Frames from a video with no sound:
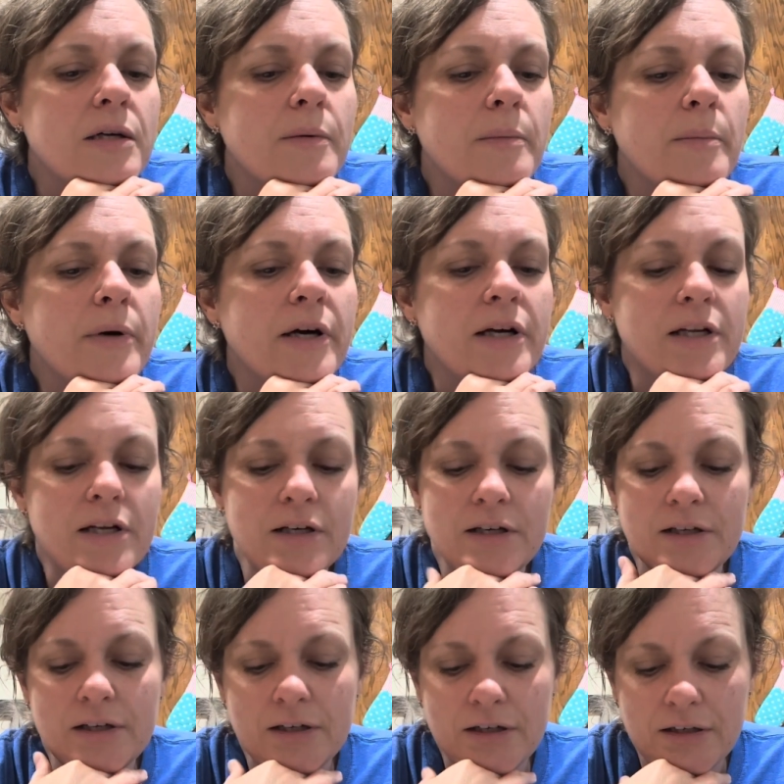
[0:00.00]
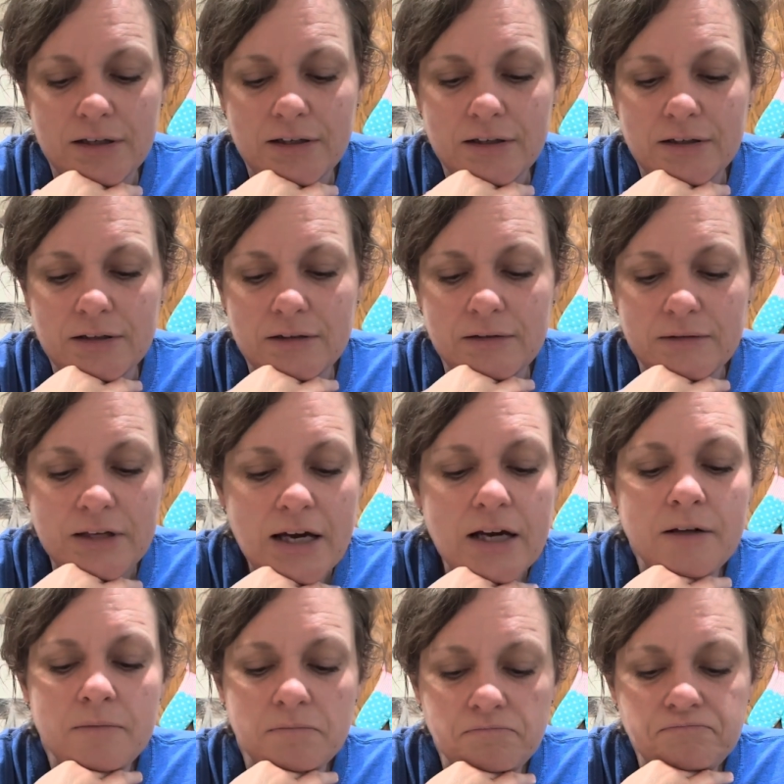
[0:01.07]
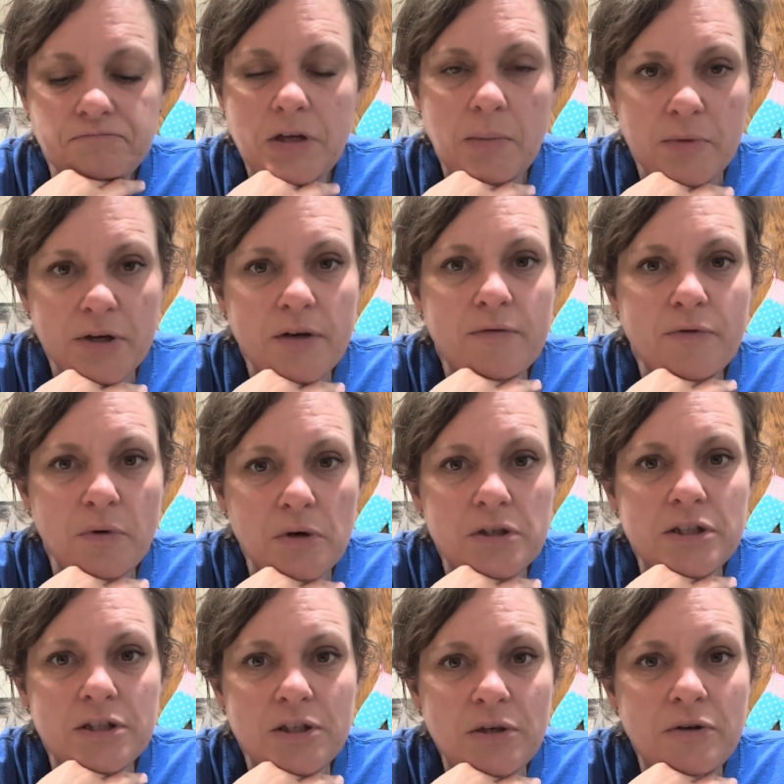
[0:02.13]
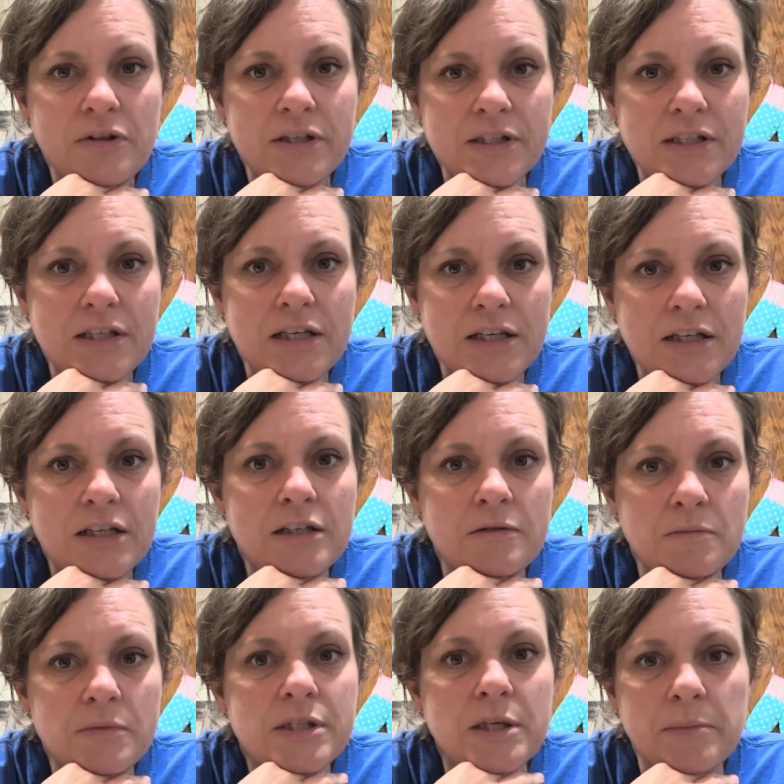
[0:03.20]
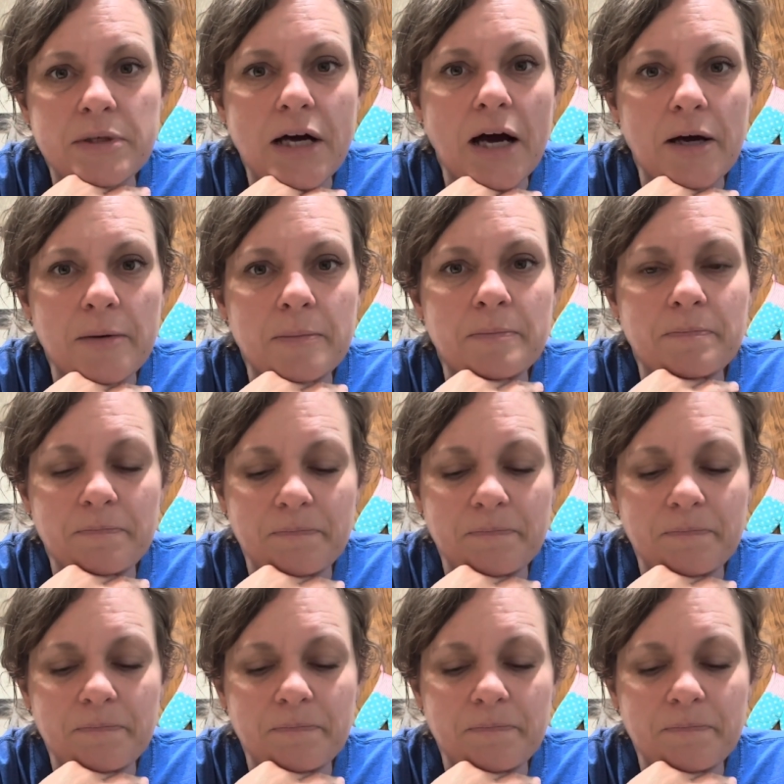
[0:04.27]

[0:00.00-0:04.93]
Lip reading: But yeah, I'm looking forward to doing this again sometime.